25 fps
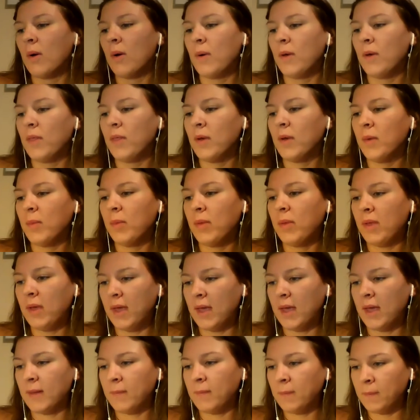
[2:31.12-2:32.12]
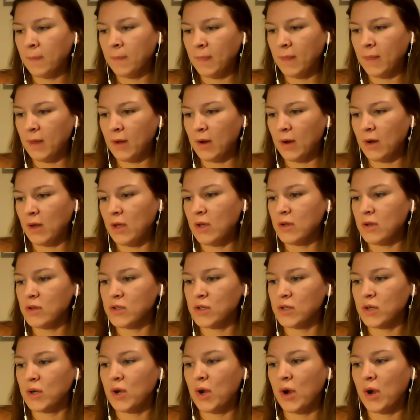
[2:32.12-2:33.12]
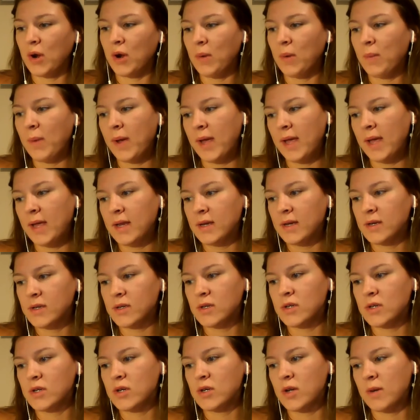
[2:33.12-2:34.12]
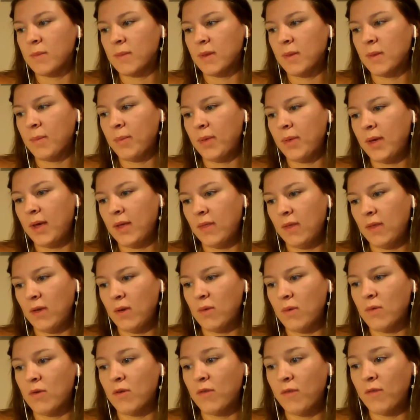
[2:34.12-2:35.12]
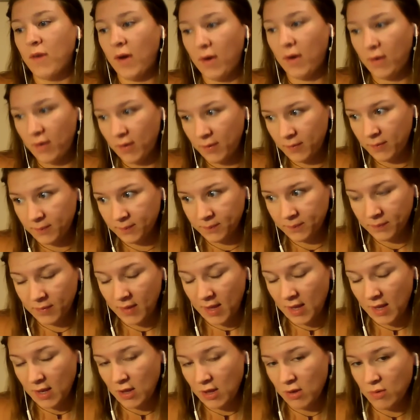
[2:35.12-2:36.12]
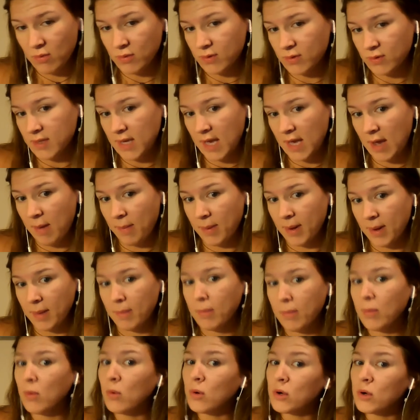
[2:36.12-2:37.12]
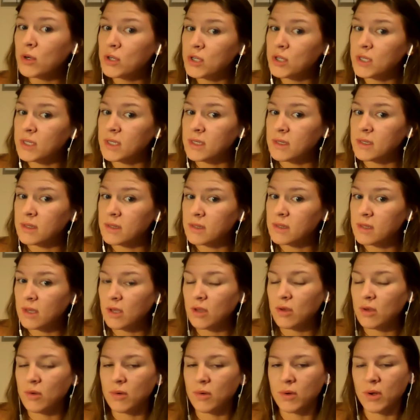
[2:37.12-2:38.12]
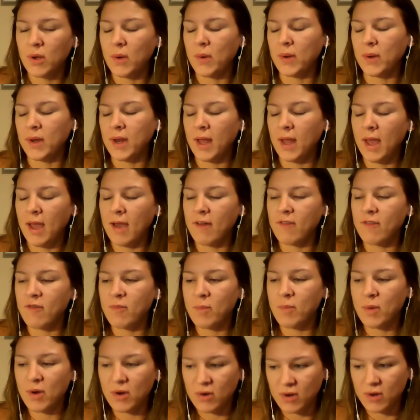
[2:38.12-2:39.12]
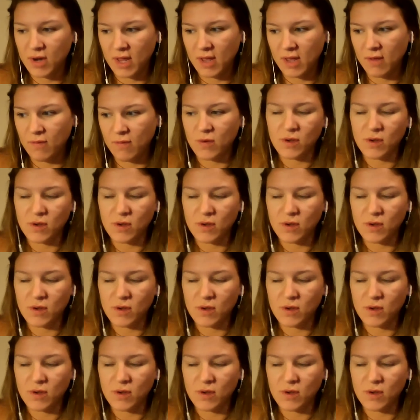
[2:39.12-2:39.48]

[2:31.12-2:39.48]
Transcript: With your plan, you're going to use your current weight to determine the plan that you will follow. Then you will see how many portions you are going to have per day.